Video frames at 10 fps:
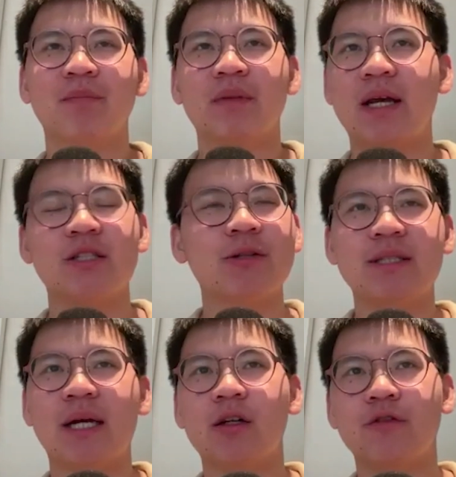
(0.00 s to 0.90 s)
Yeah, so he
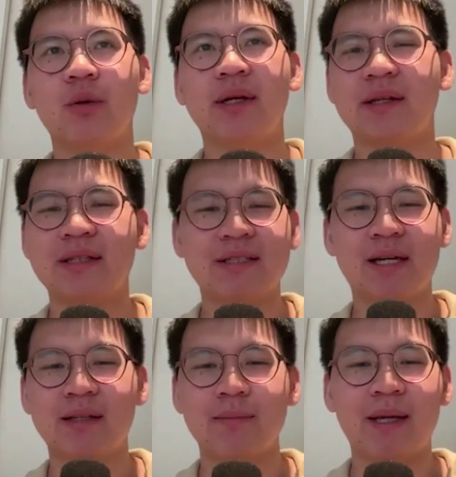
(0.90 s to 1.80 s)
started off in 2019. He
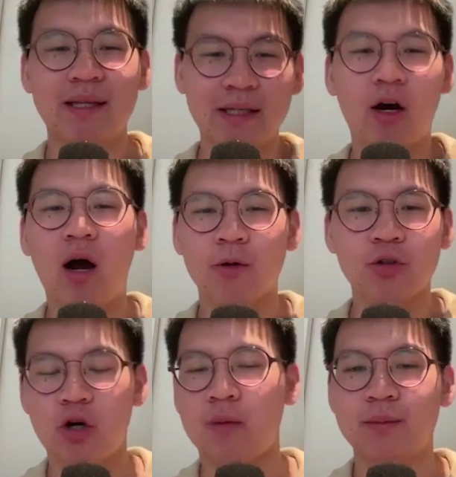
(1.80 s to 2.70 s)
started making
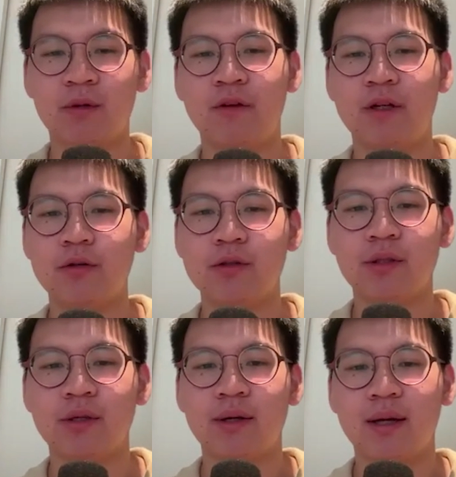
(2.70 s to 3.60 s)
e-commerce dropshipping videos,
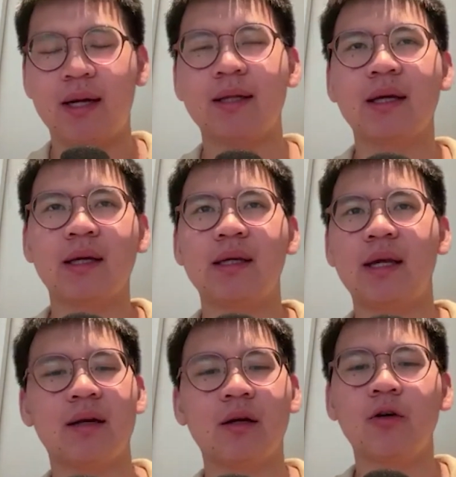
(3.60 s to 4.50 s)
and I think he
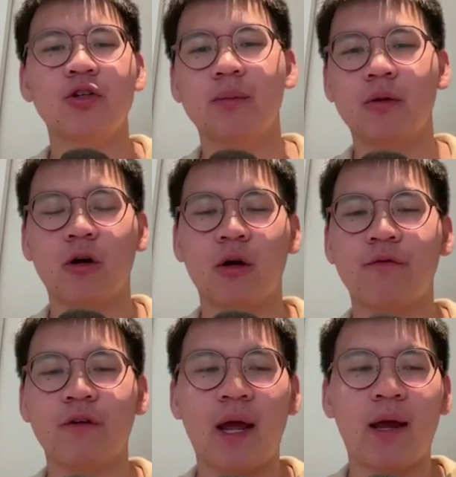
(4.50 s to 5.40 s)
had a coaching program
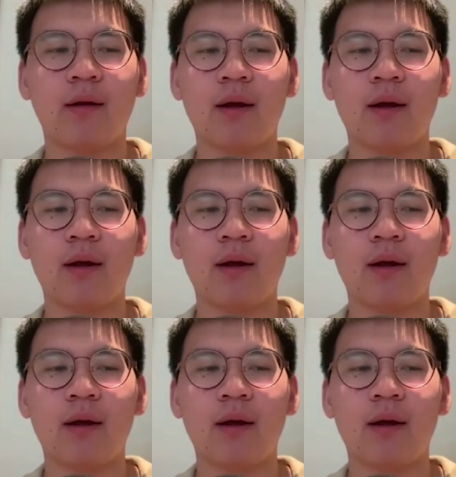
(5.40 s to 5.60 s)
for that.